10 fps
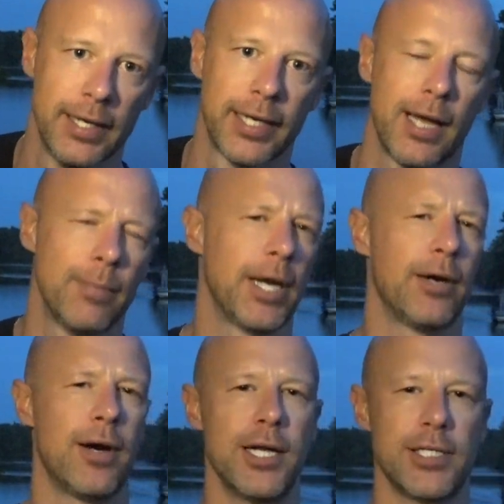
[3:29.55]
Like out in my
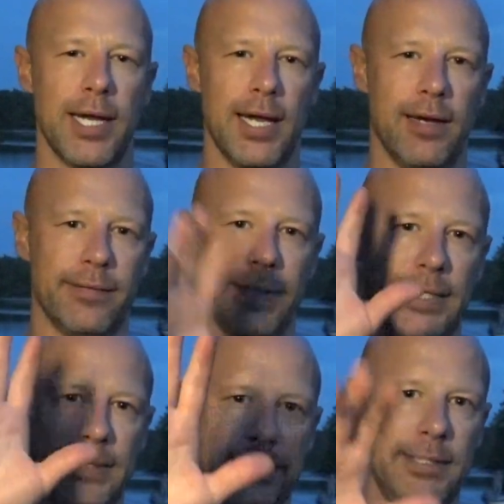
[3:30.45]
garage, I have
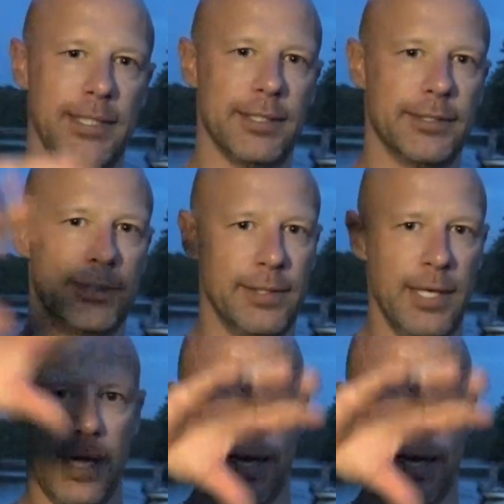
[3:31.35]
a steel